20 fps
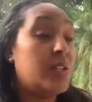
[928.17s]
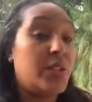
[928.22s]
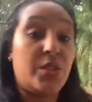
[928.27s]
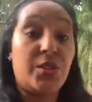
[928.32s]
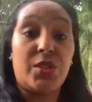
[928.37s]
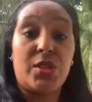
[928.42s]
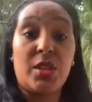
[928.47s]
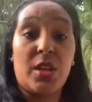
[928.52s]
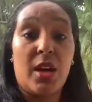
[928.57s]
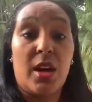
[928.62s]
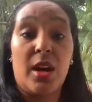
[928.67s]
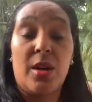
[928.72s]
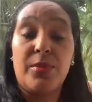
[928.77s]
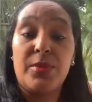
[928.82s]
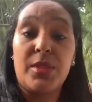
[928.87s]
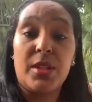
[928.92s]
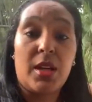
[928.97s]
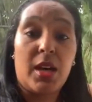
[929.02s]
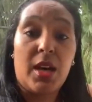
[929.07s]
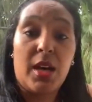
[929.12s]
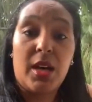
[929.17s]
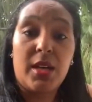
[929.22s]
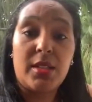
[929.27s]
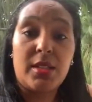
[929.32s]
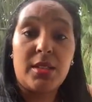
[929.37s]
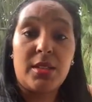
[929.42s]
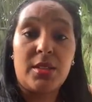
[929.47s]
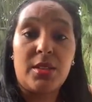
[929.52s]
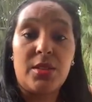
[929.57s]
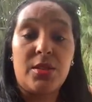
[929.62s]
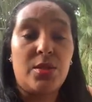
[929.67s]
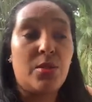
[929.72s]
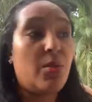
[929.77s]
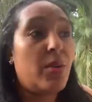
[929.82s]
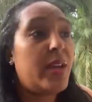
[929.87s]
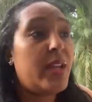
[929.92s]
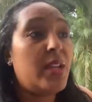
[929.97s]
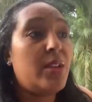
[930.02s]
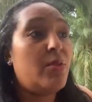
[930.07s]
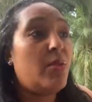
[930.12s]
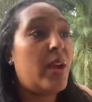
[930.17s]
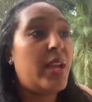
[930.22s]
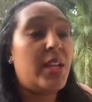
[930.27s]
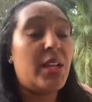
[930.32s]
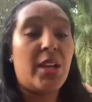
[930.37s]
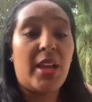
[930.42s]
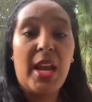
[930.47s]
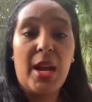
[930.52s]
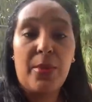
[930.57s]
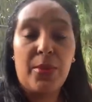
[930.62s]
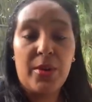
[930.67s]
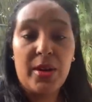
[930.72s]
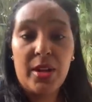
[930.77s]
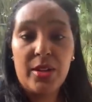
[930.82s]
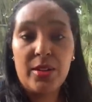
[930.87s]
DWayne Wade and Gabrielle